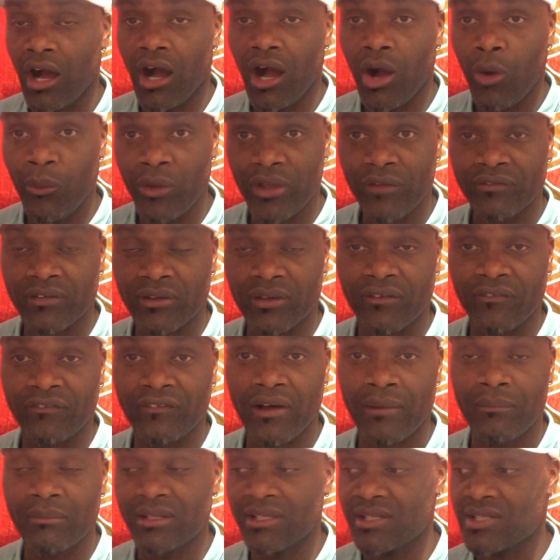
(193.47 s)
away from your
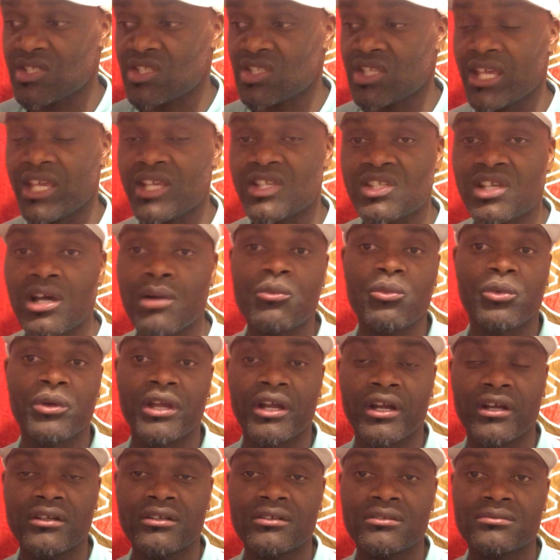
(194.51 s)
family, stay
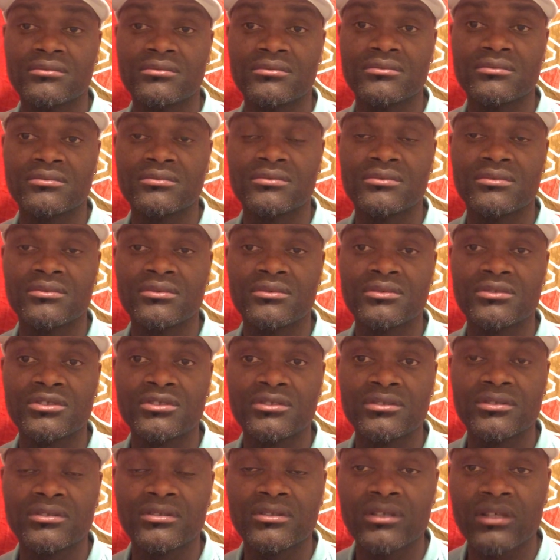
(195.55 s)
somewhere
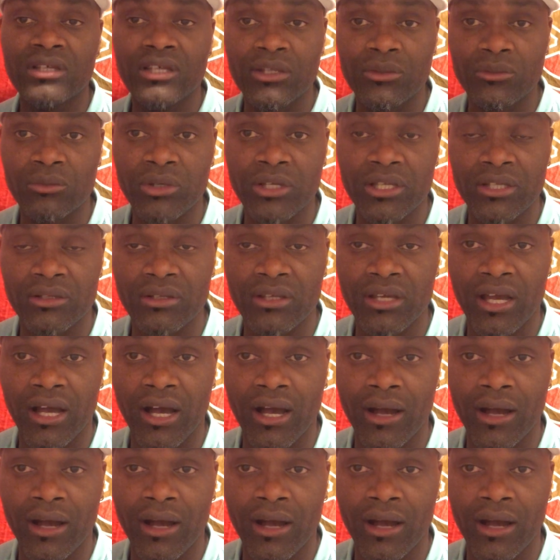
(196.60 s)
with